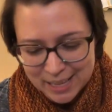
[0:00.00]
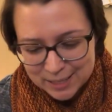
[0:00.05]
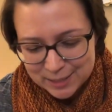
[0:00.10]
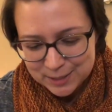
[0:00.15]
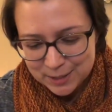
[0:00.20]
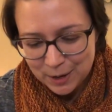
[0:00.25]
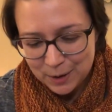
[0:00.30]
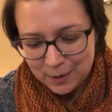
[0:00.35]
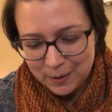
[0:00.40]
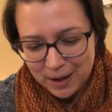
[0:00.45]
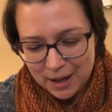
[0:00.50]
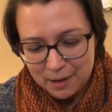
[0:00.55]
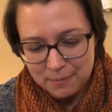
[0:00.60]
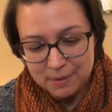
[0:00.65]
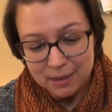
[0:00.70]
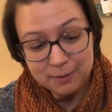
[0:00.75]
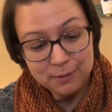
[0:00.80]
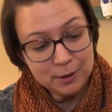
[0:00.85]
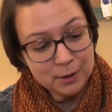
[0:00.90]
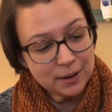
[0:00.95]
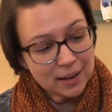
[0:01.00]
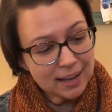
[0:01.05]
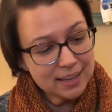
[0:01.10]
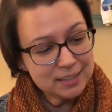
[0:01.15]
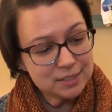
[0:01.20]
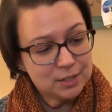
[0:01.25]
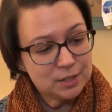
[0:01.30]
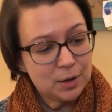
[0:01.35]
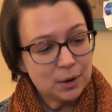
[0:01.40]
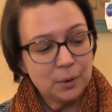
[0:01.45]
so if you
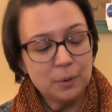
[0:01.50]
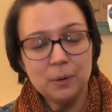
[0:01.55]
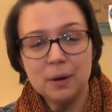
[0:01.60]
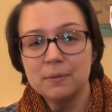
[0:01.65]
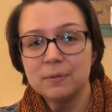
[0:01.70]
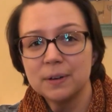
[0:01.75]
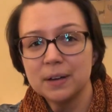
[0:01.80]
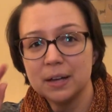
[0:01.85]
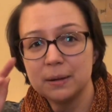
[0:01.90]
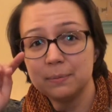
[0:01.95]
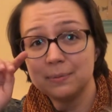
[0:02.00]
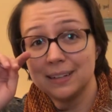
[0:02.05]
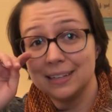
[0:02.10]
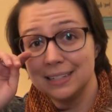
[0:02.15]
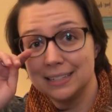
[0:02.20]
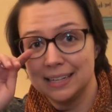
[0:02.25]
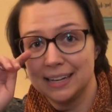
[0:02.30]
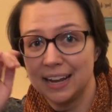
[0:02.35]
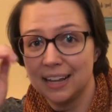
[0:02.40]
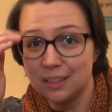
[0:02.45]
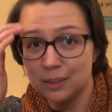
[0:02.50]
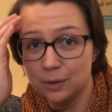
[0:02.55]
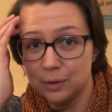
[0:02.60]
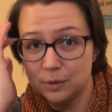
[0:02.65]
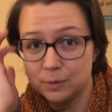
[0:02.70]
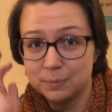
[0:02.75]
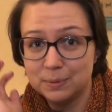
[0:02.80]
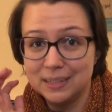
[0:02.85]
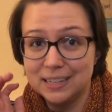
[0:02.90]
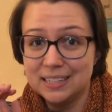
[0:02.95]
guys know of a good place to get
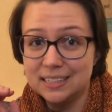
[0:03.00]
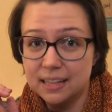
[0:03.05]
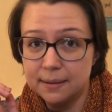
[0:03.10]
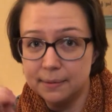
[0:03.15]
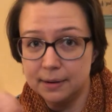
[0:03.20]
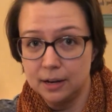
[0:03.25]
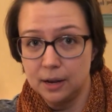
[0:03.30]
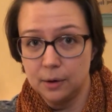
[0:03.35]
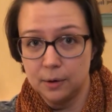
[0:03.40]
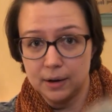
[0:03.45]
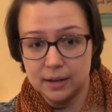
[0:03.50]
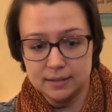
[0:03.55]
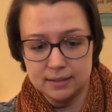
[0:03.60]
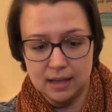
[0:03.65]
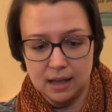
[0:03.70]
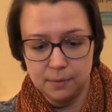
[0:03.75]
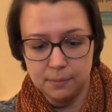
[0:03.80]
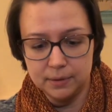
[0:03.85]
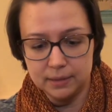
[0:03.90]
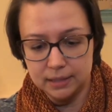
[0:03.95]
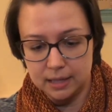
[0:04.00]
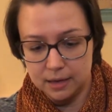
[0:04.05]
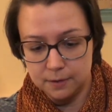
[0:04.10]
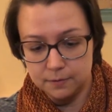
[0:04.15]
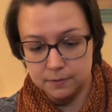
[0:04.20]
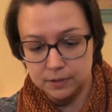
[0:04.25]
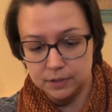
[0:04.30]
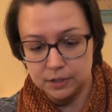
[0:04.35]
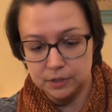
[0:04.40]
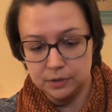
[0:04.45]
those, please let me know, because I would
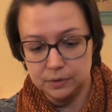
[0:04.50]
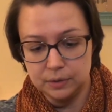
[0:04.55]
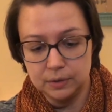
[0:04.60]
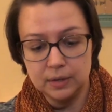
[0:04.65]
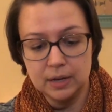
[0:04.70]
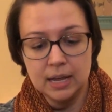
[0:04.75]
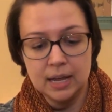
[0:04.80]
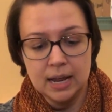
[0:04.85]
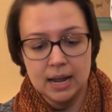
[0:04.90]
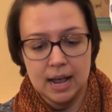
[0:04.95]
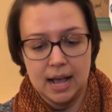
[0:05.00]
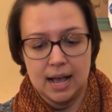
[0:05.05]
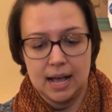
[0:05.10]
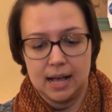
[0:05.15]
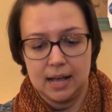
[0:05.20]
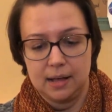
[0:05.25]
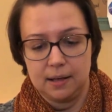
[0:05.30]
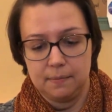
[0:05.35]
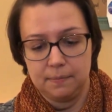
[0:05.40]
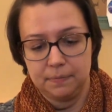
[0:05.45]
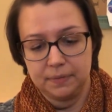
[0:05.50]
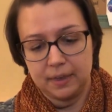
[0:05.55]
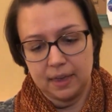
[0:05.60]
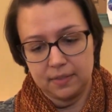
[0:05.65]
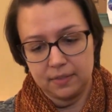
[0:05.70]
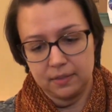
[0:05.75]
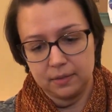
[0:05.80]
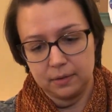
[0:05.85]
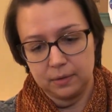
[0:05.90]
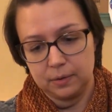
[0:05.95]
love to
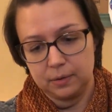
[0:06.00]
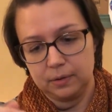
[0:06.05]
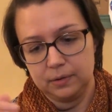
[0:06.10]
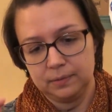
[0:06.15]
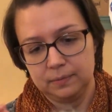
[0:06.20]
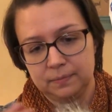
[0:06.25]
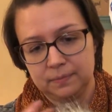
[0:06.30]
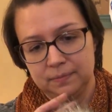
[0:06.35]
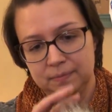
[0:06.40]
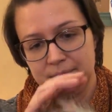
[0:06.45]
get the little